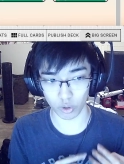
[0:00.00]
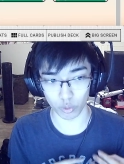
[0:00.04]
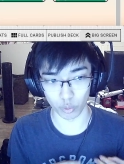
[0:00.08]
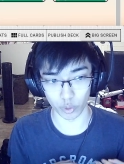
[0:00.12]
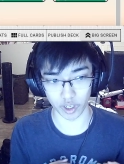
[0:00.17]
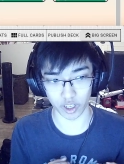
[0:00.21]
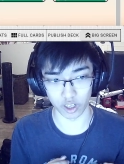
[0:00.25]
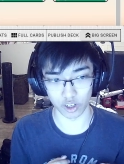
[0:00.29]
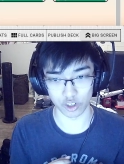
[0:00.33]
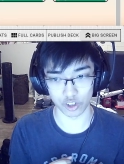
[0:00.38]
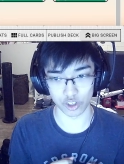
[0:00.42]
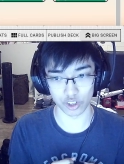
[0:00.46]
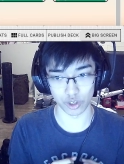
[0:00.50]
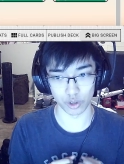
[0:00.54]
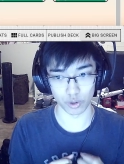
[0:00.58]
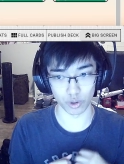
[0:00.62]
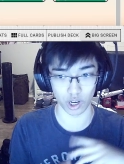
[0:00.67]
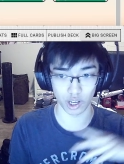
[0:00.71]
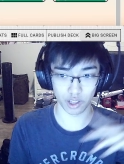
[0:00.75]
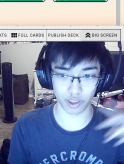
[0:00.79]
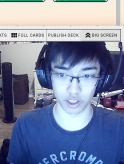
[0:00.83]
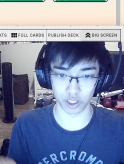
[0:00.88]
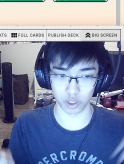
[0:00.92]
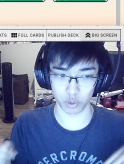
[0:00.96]
We can do the
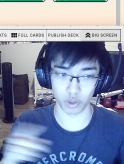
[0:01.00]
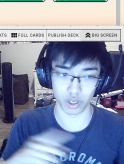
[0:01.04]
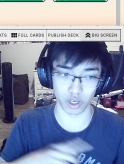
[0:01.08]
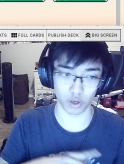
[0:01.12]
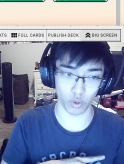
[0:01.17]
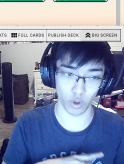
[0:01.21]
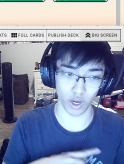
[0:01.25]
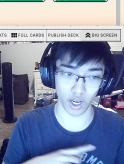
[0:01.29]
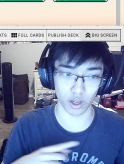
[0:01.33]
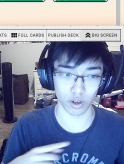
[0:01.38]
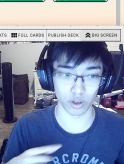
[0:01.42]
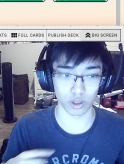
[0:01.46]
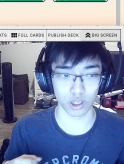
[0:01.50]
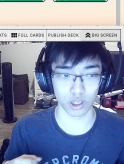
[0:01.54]
other way around,